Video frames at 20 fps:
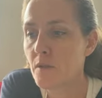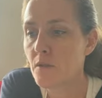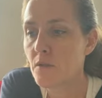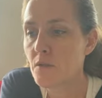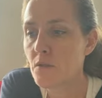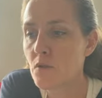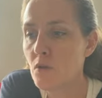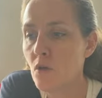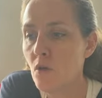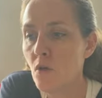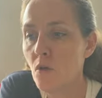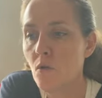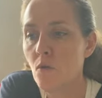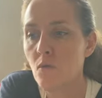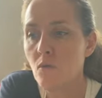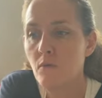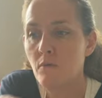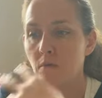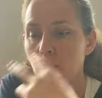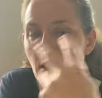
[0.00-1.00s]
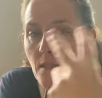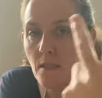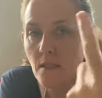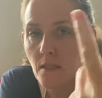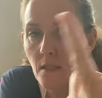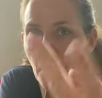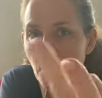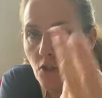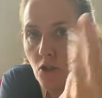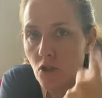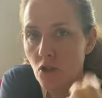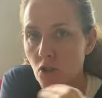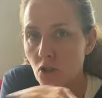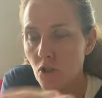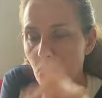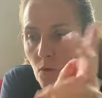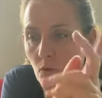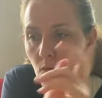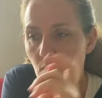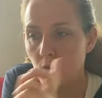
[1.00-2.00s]
So that's stage
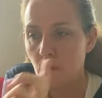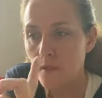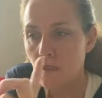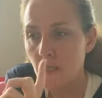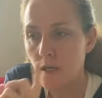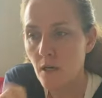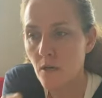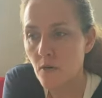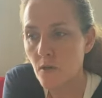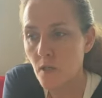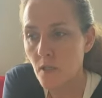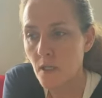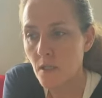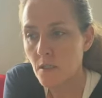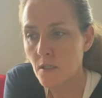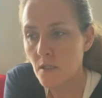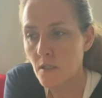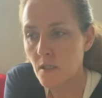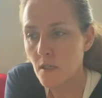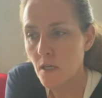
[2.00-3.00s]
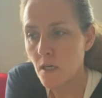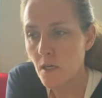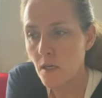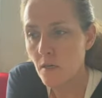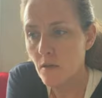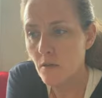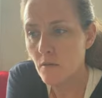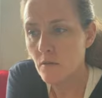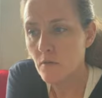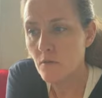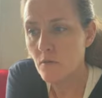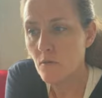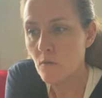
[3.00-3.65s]
2, doubt and denial.